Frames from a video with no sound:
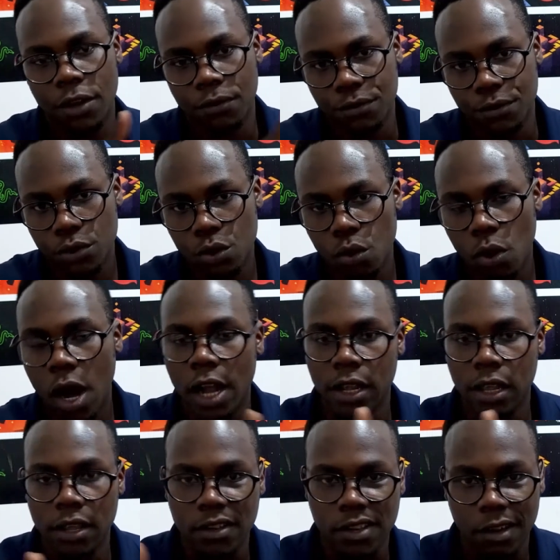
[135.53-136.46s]
Kev 2
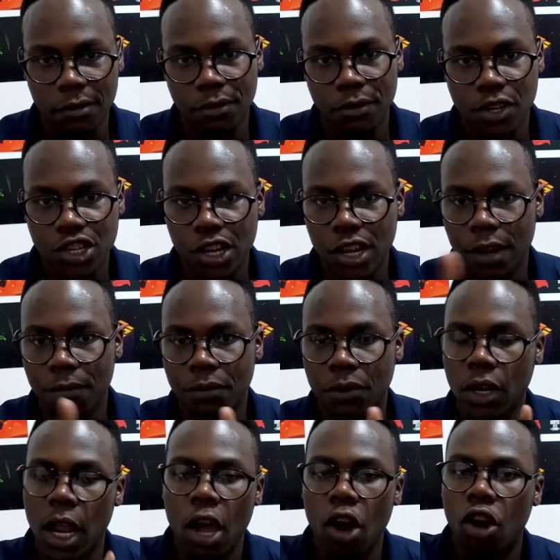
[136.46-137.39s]
had the same feature,
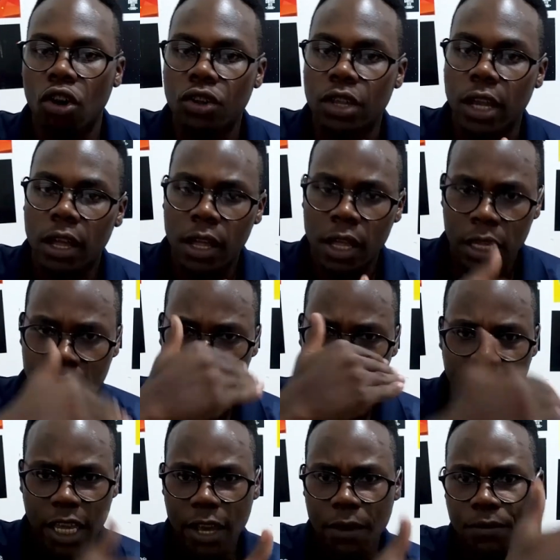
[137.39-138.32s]
Kev 3, all the
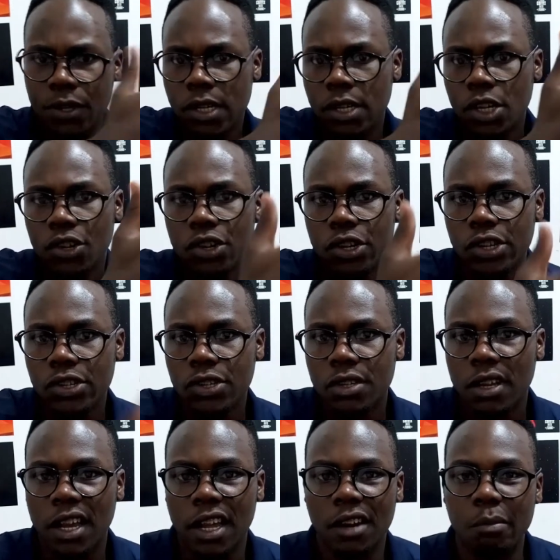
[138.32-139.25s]
Kev
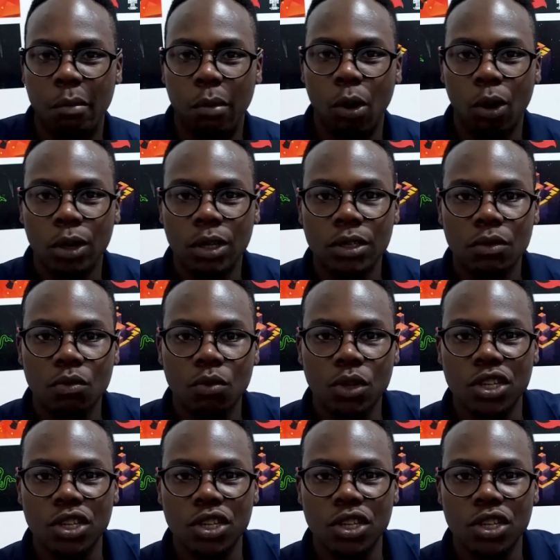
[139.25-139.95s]
series and Bold,